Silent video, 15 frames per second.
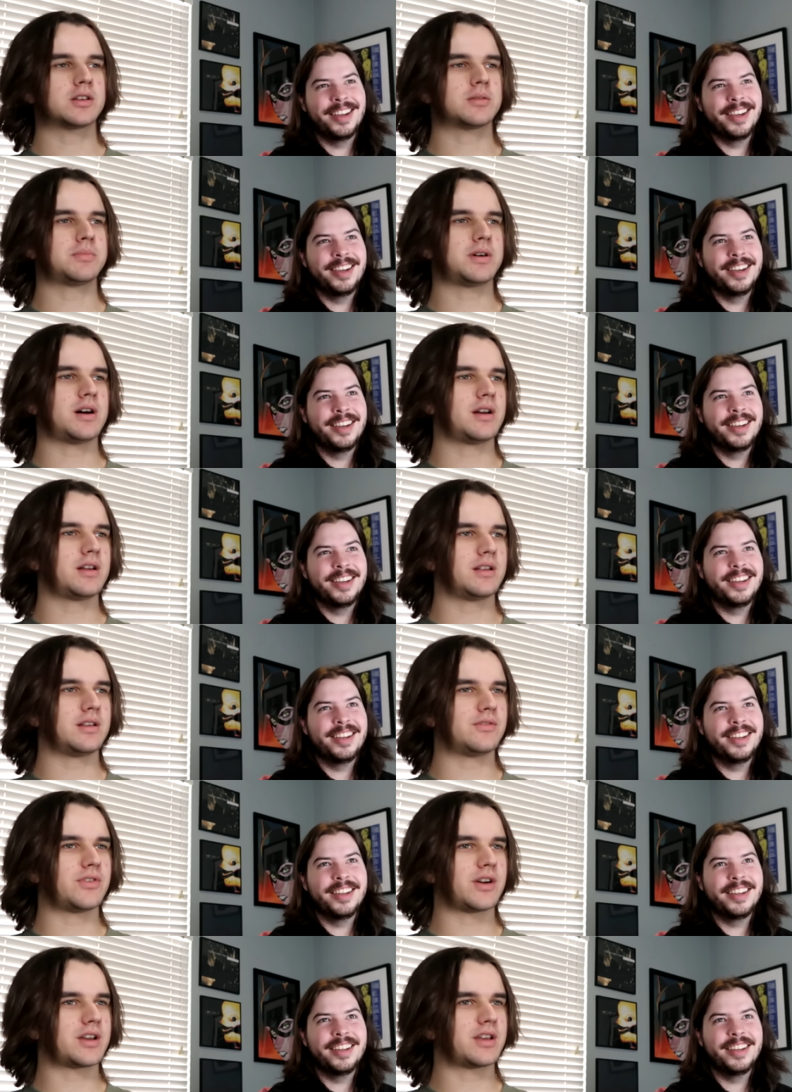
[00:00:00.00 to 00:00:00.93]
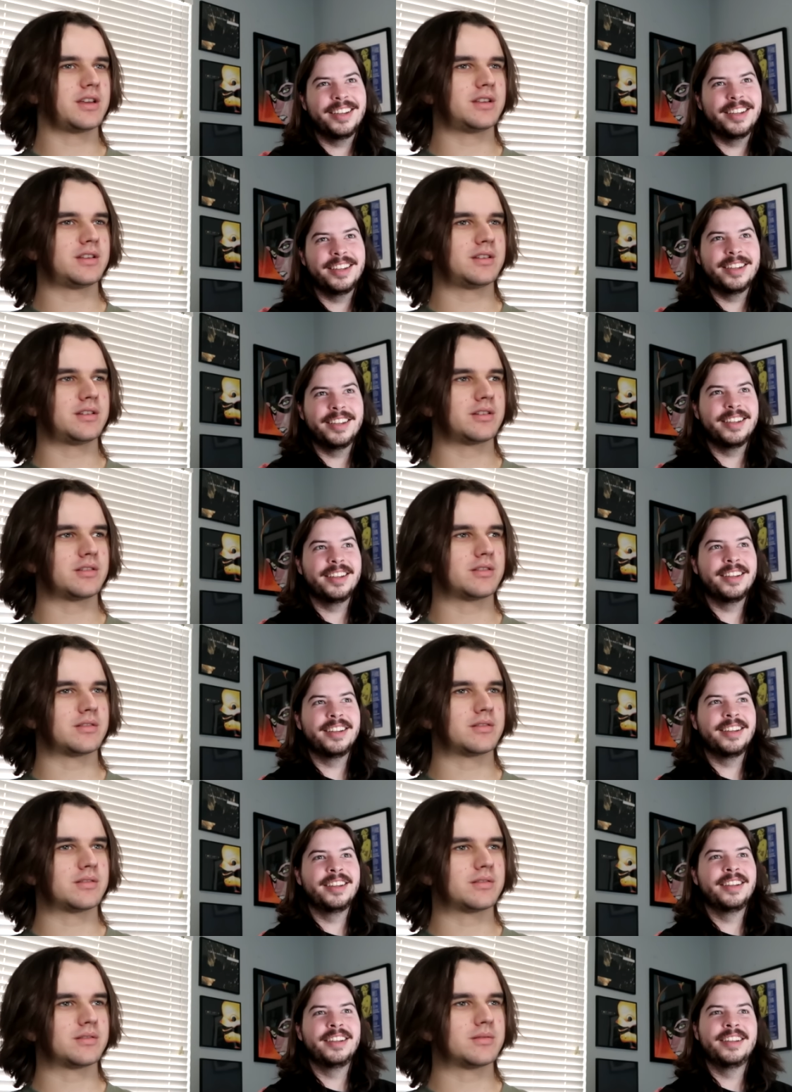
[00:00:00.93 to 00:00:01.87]
Speaker 1: Could have bought fucking
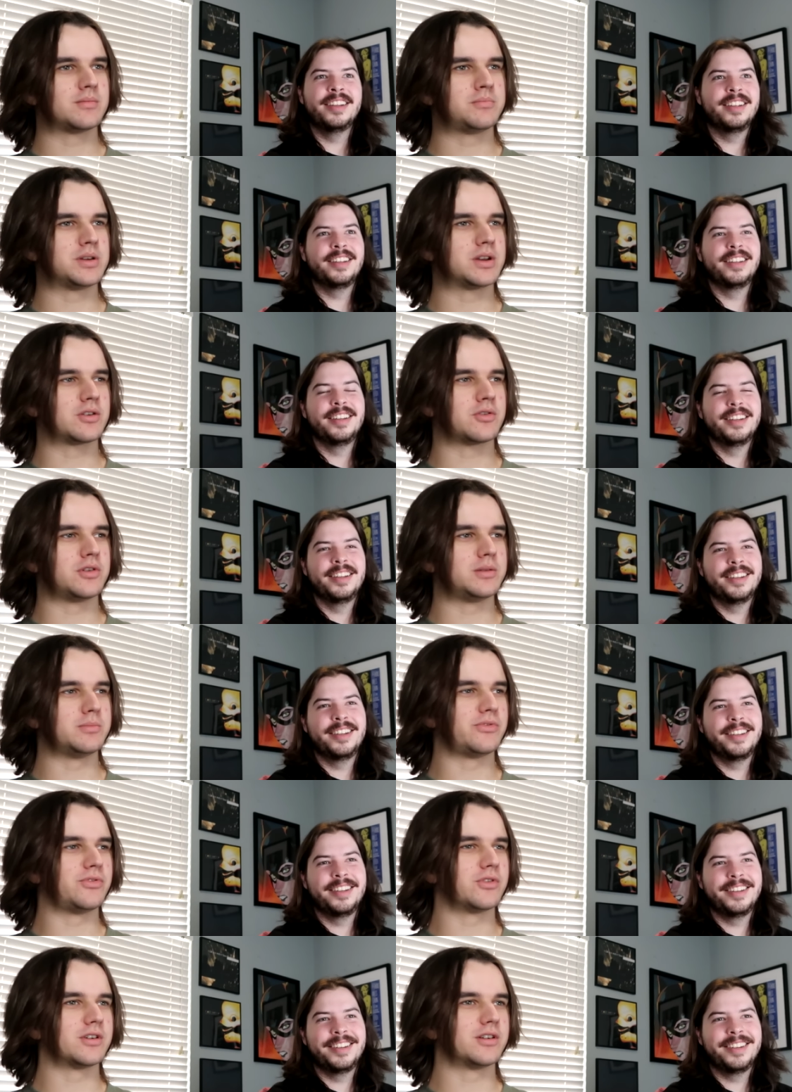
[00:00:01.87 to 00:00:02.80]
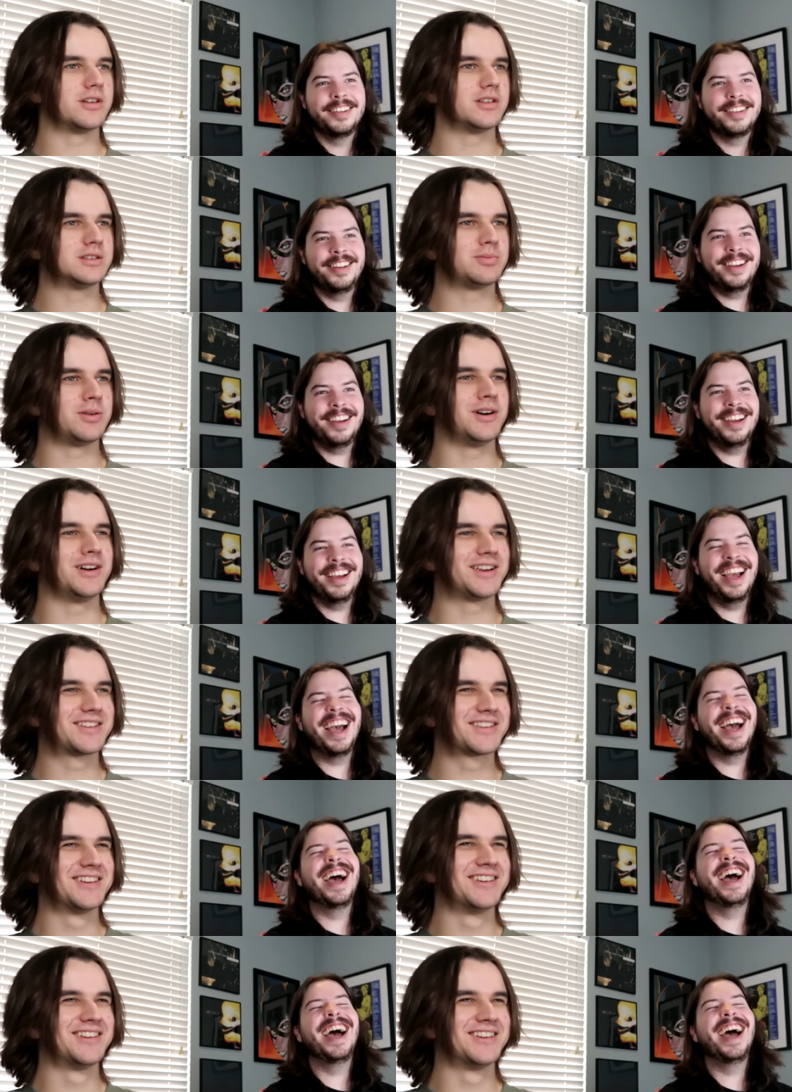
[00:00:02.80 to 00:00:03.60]
Bitcoin before it spiked.